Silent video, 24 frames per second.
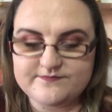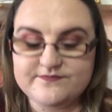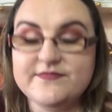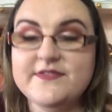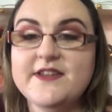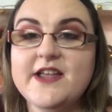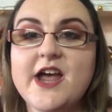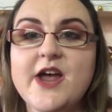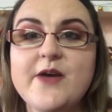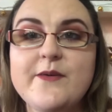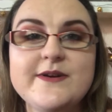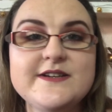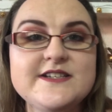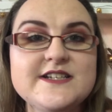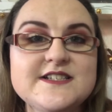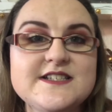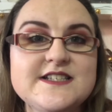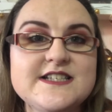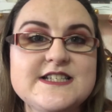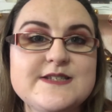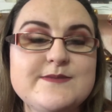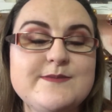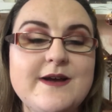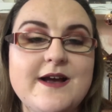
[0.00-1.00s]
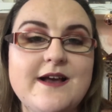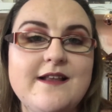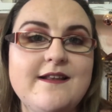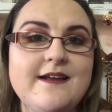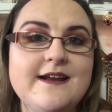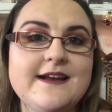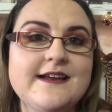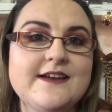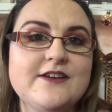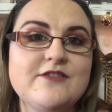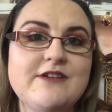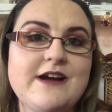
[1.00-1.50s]
No, it doesn't smell
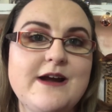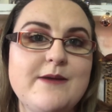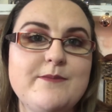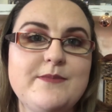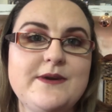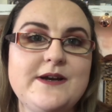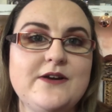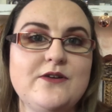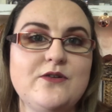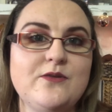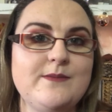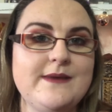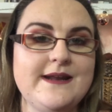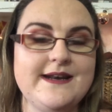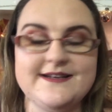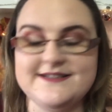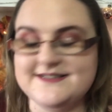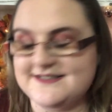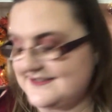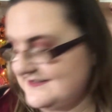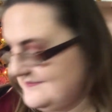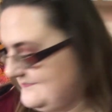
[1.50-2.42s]
like cranberry or mint.